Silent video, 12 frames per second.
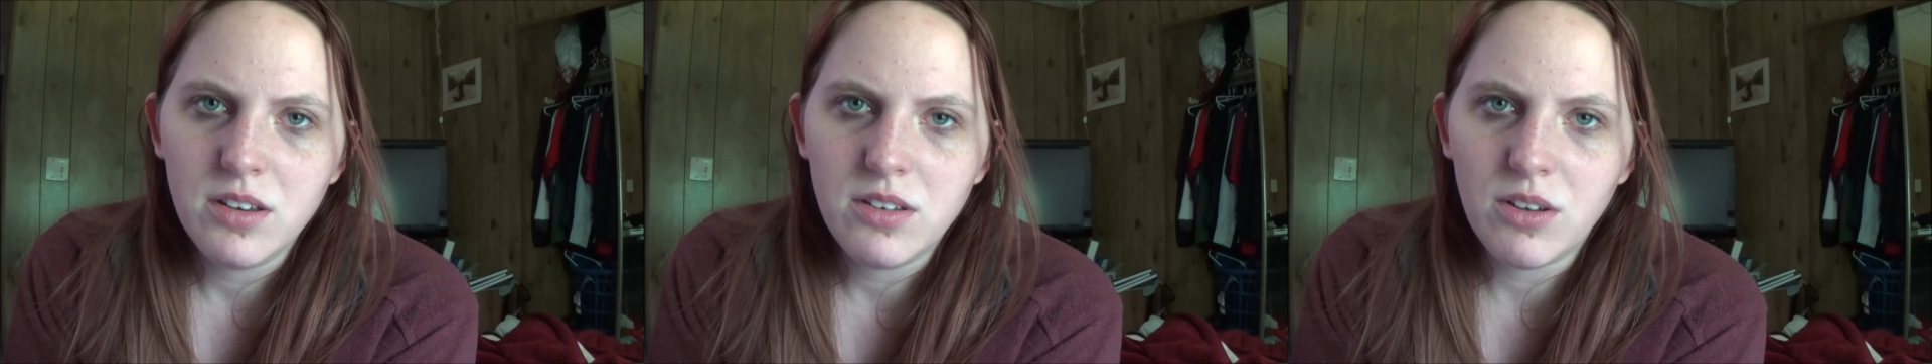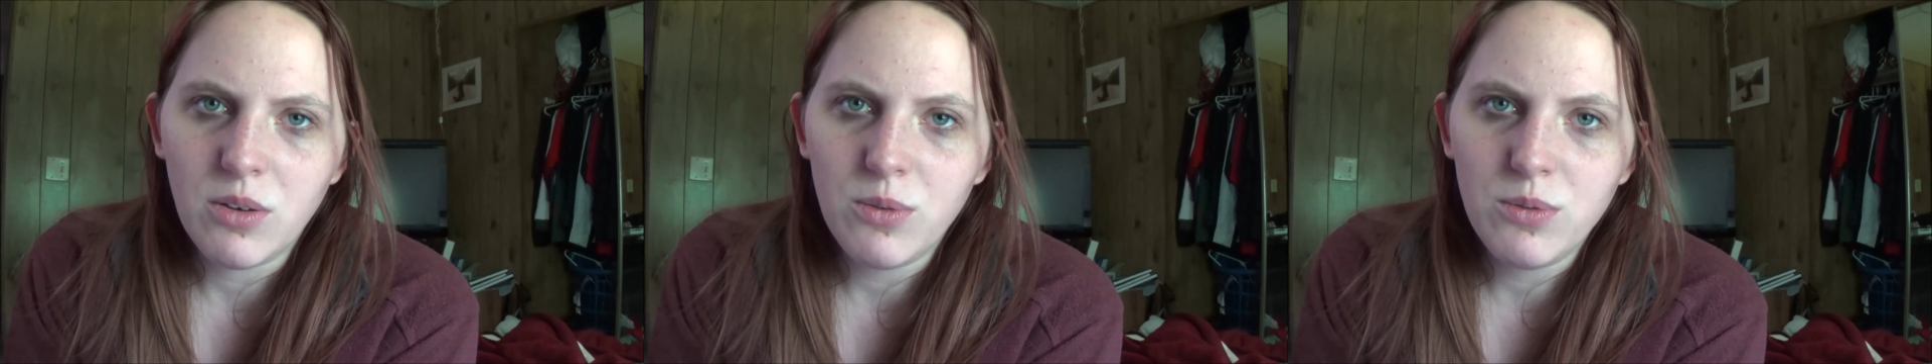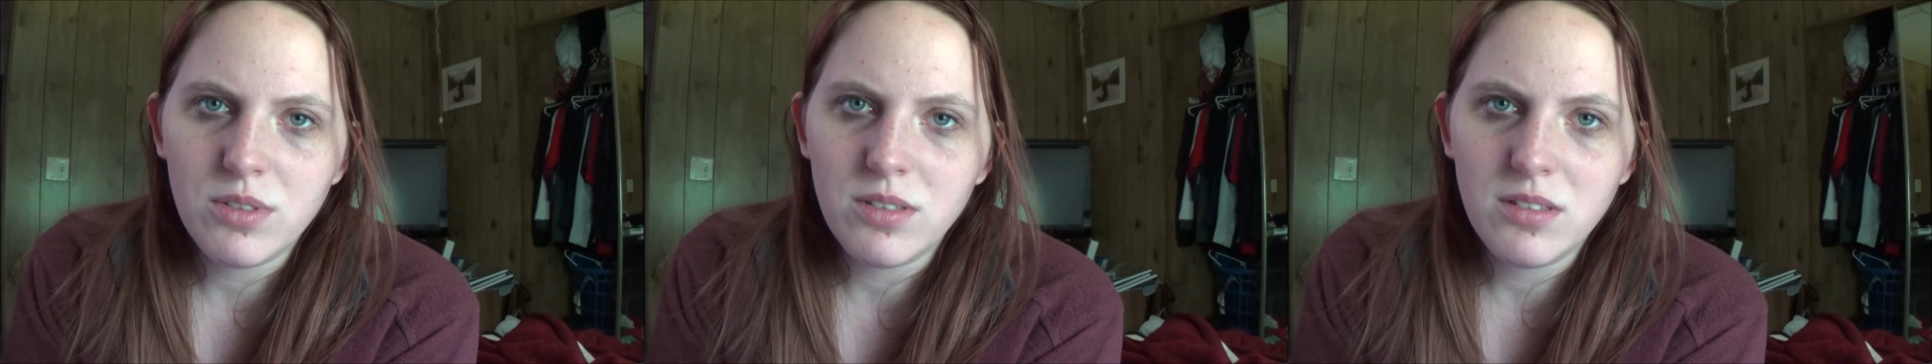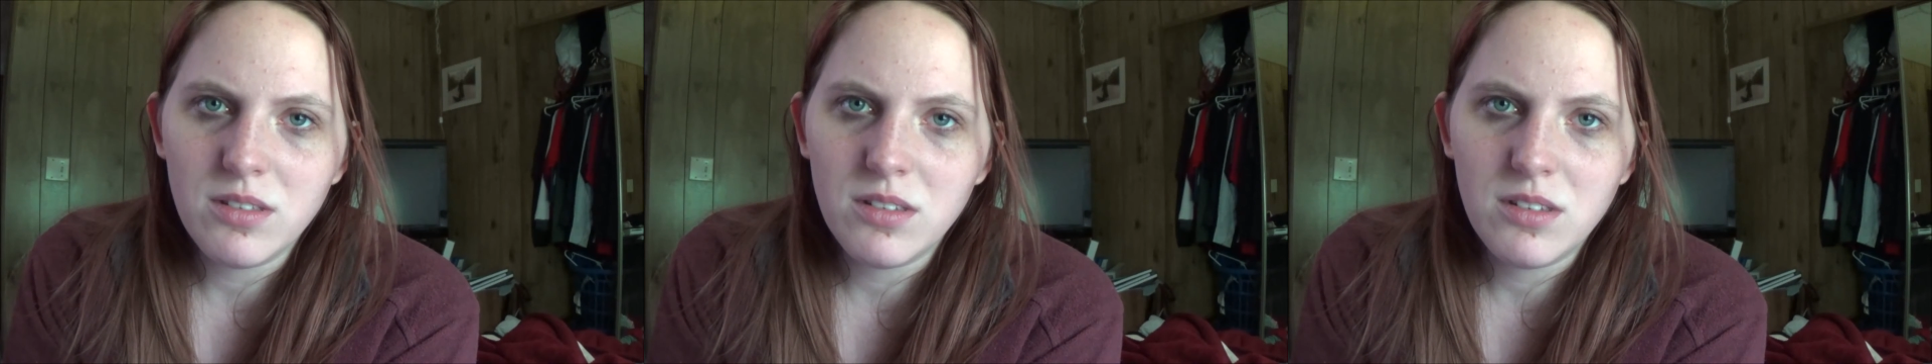don't
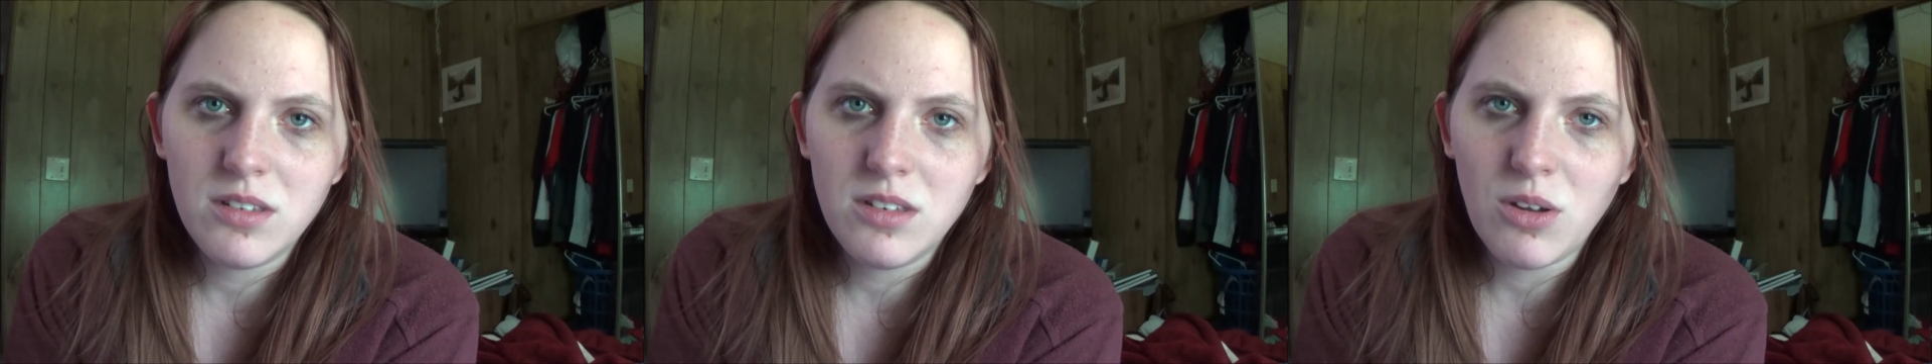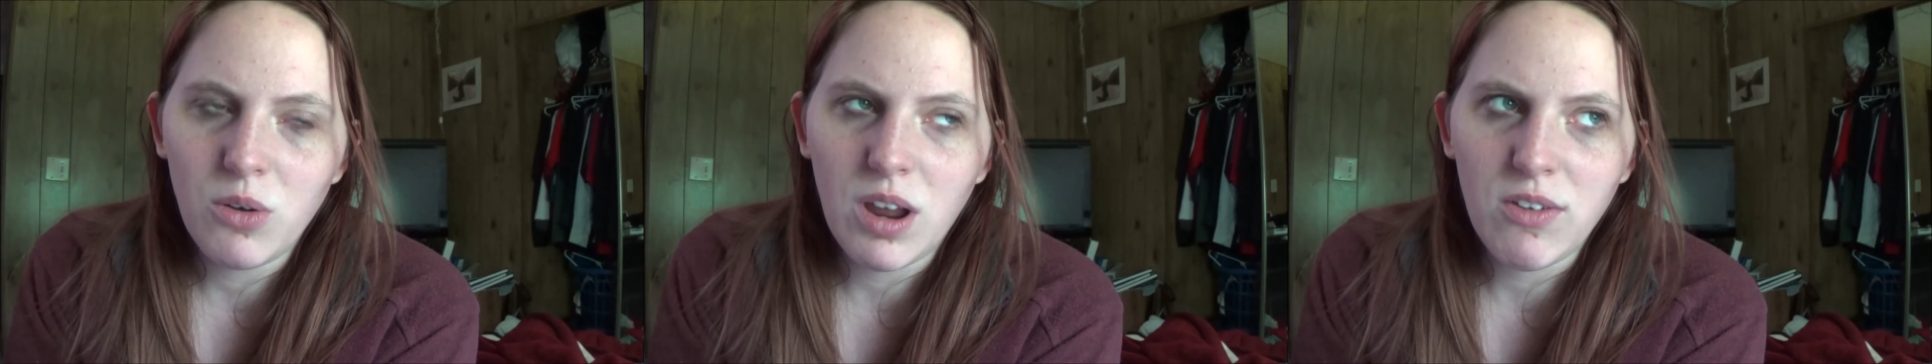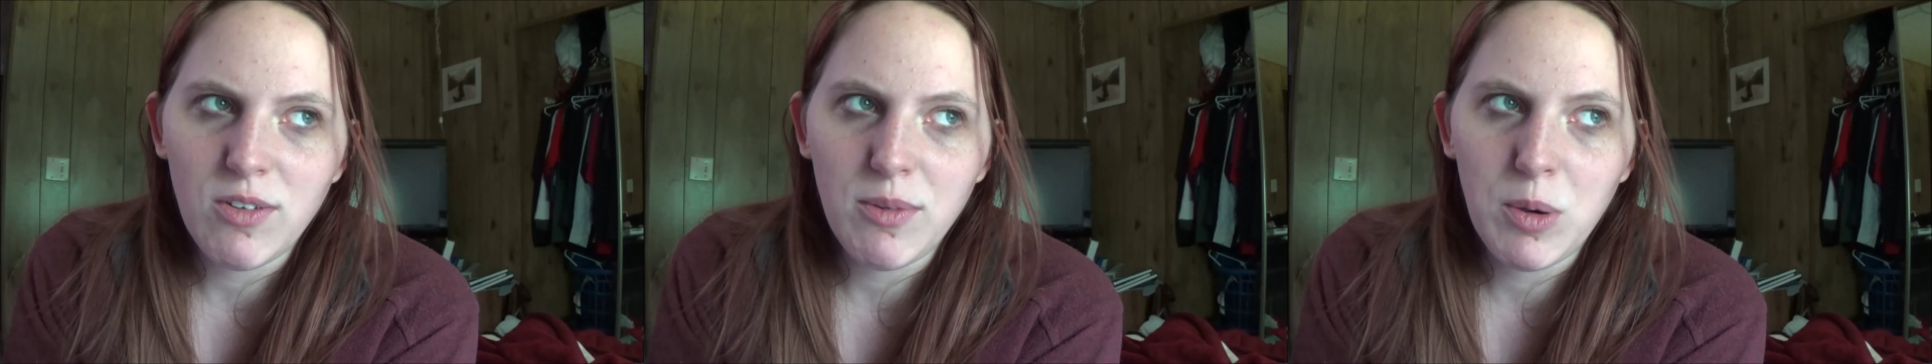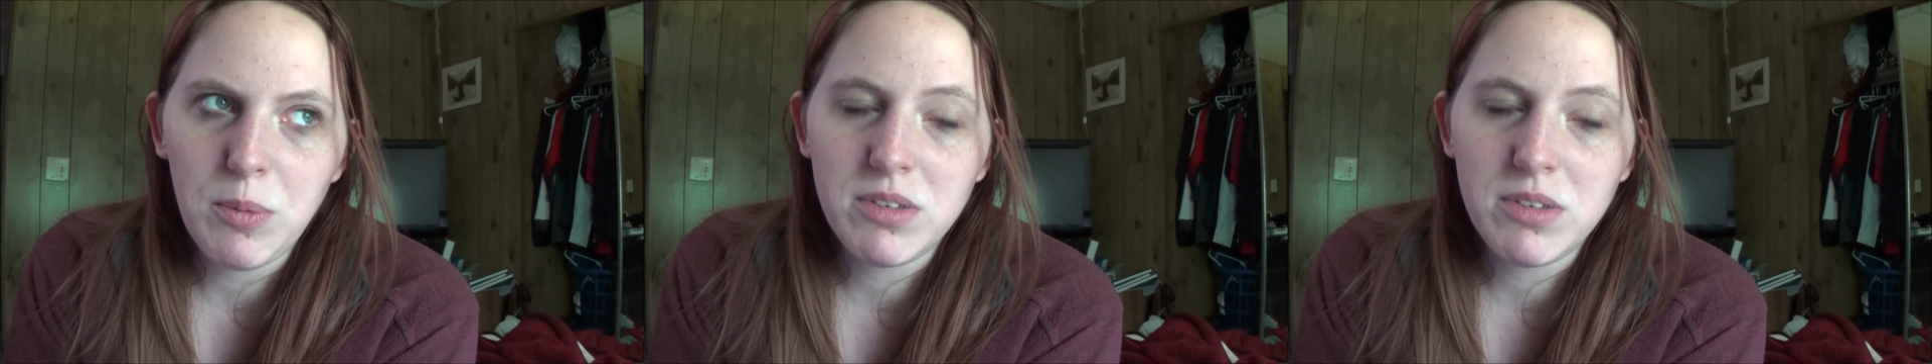give up hope,